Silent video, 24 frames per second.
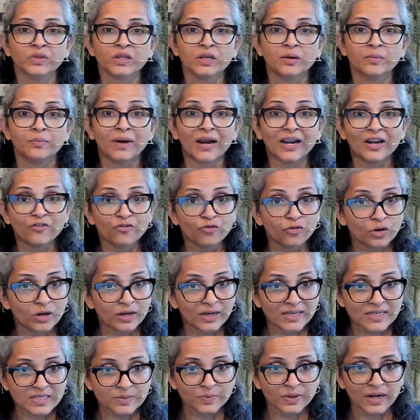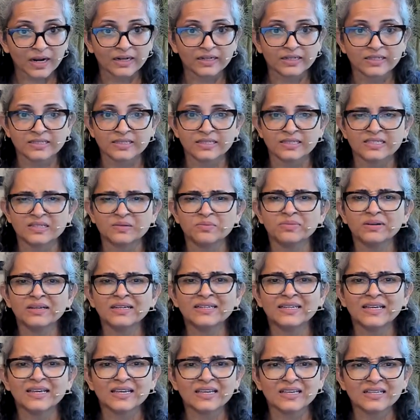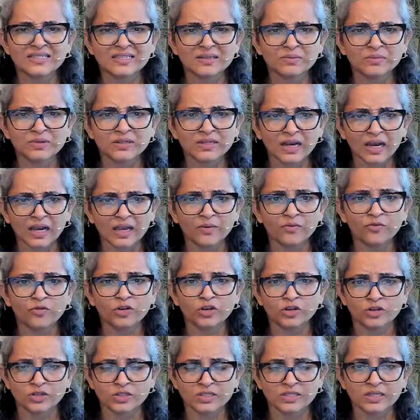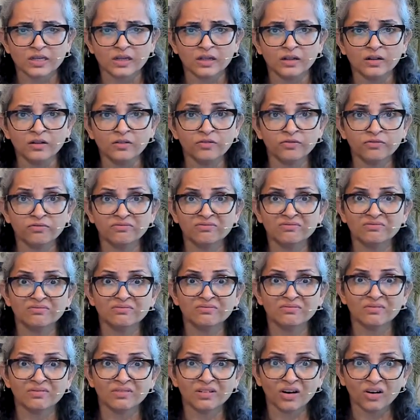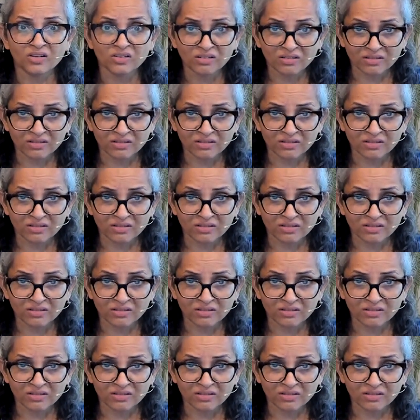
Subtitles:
mindfulness practices, simply taking some time for yourself on a